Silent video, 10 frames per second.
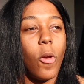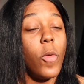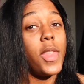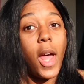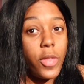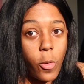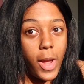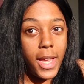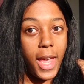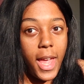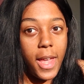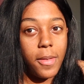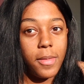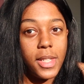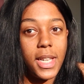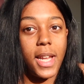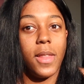without the weight gain, it's like